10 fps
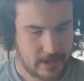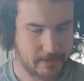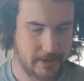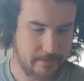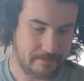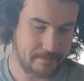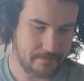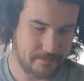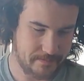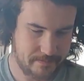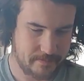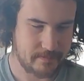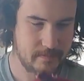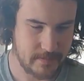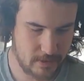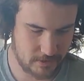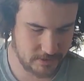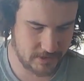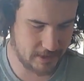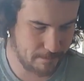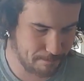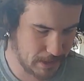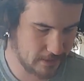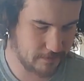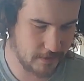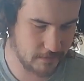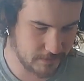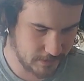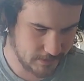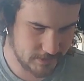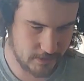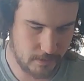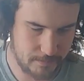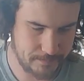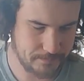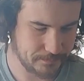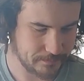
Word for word: I mean, they were only like $1.50, so